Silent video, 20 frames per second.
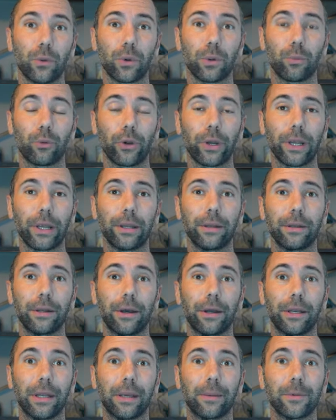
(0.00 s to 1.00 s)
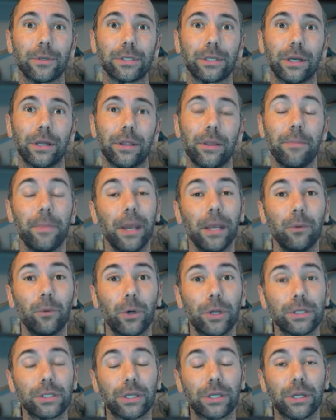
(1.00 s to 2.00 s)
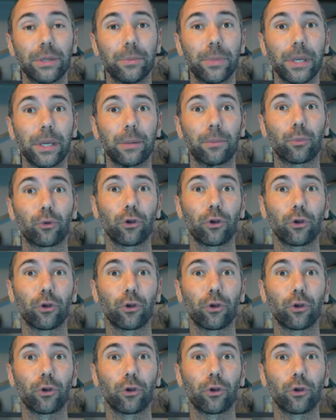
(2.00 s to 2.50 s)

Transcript: your brand on Amazon. The main one's going to be in